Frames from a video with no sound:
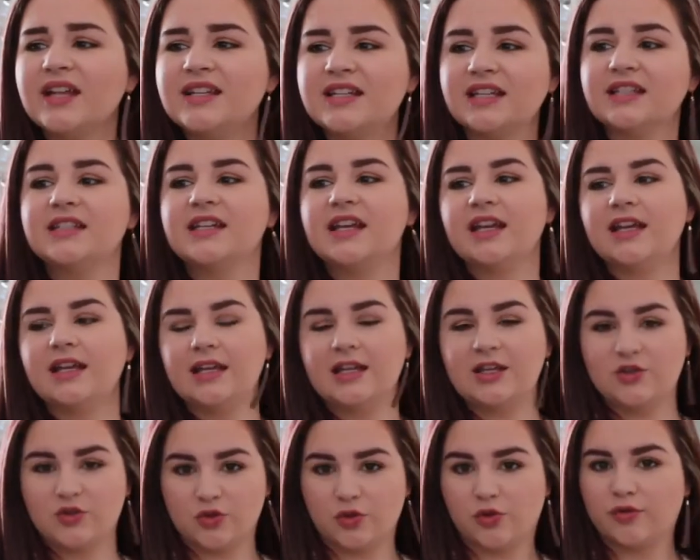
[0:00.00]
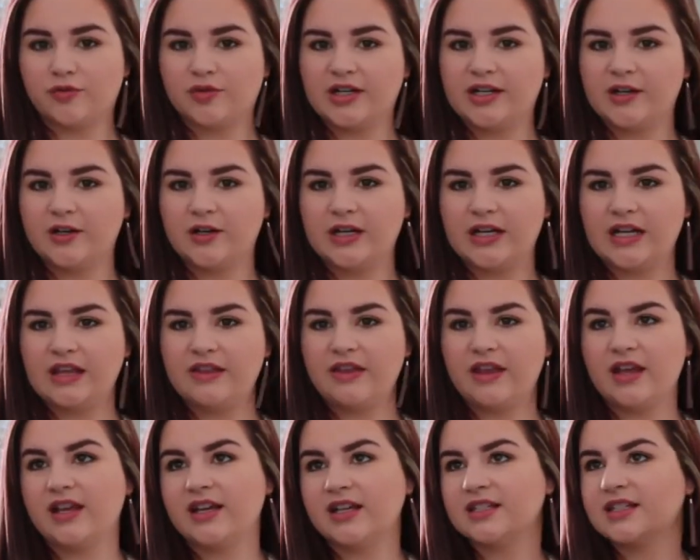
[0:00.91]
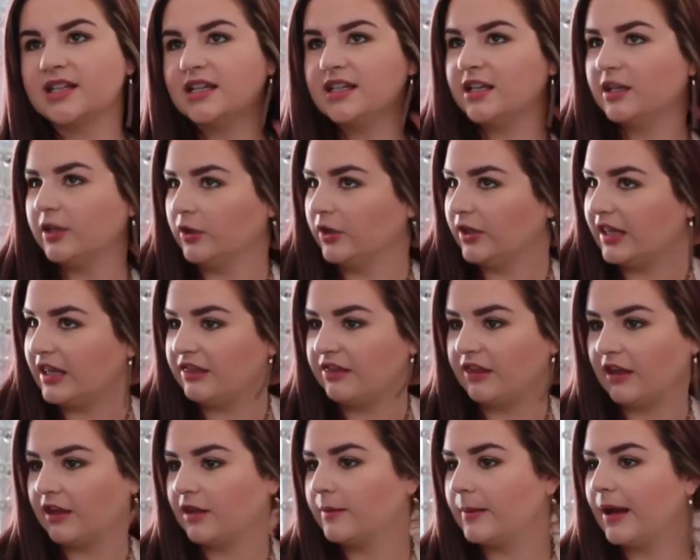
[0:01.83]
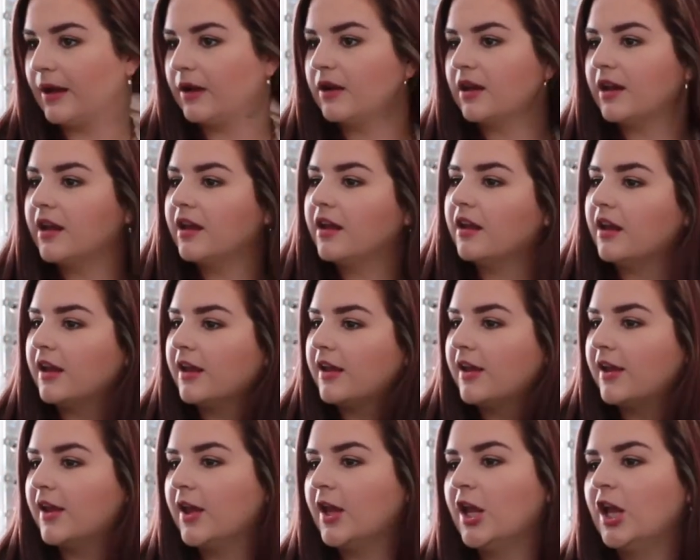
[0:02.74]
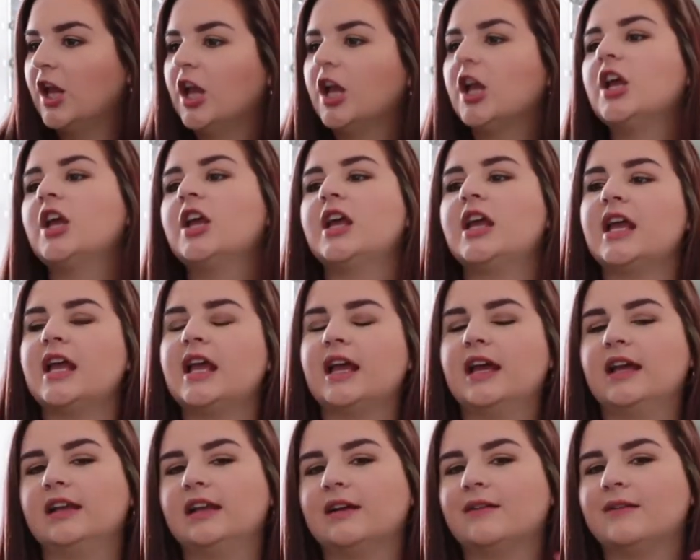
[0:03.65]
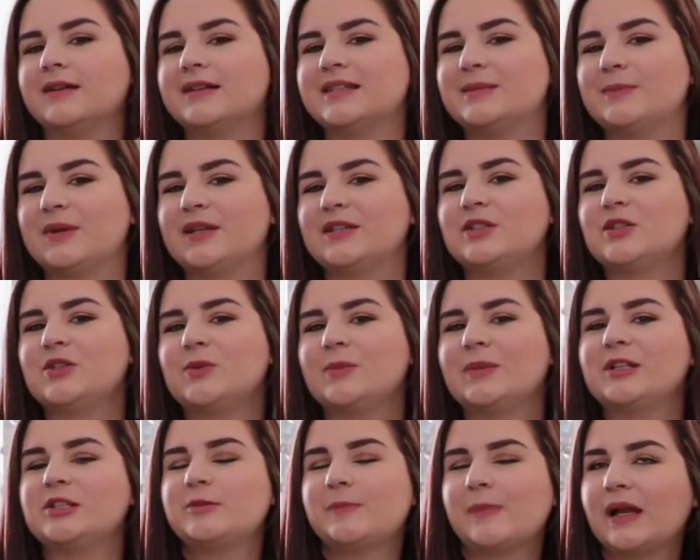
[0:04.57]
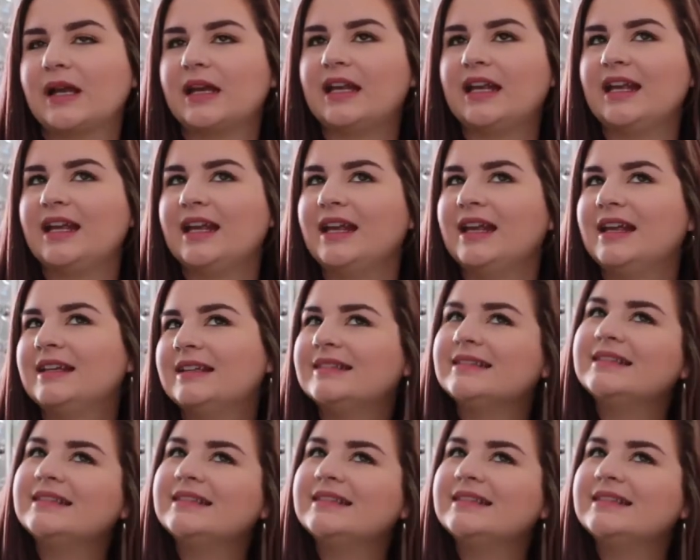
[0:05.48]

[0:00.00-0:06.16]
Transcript: I didn't get any jewelry or anything because I didn't really think about it. And now I spent too much money.